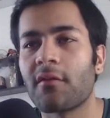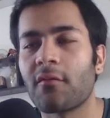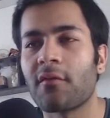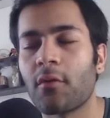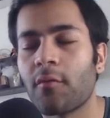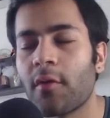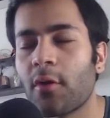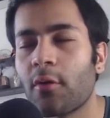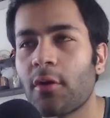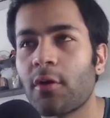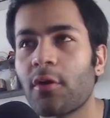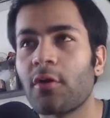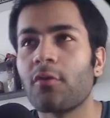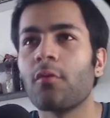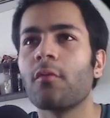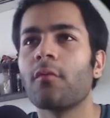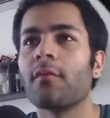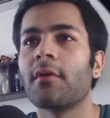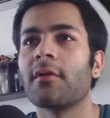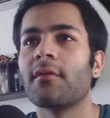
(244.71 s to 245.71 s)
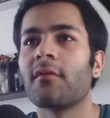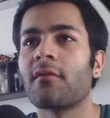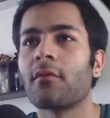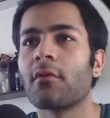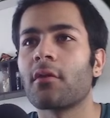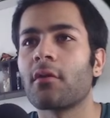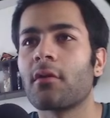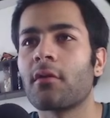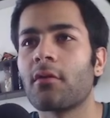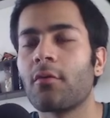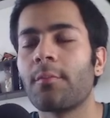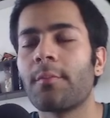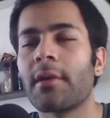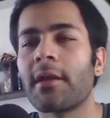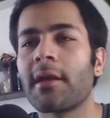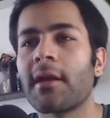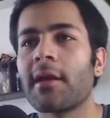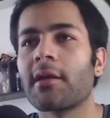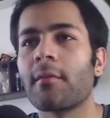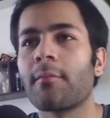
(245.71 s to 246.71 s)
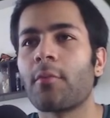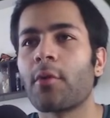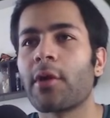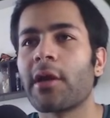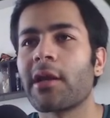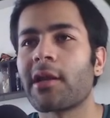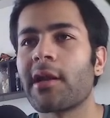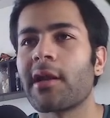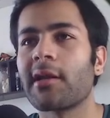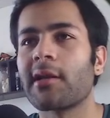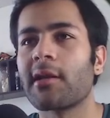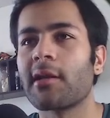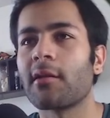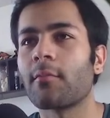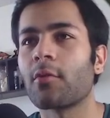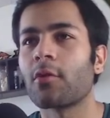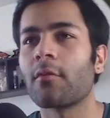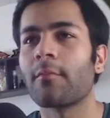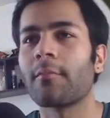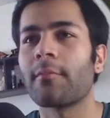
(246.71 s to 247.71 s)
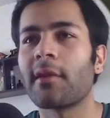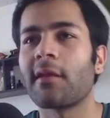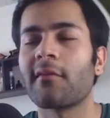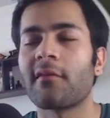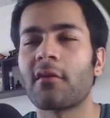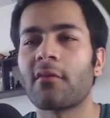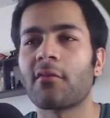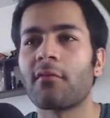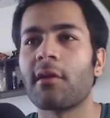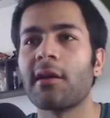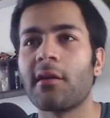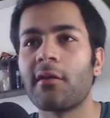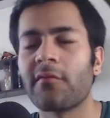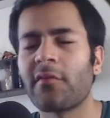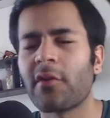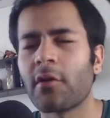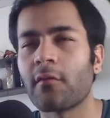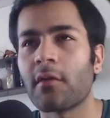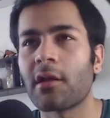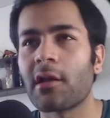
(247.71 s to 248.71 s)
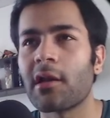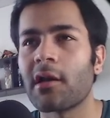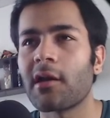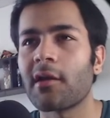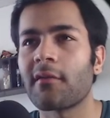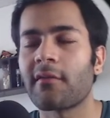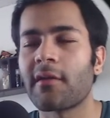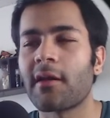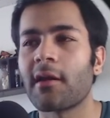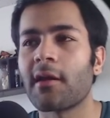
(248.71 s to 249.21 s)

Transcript: what we're going to do. We're just going to duplicate a point light and I'm going to place it right in front of the glass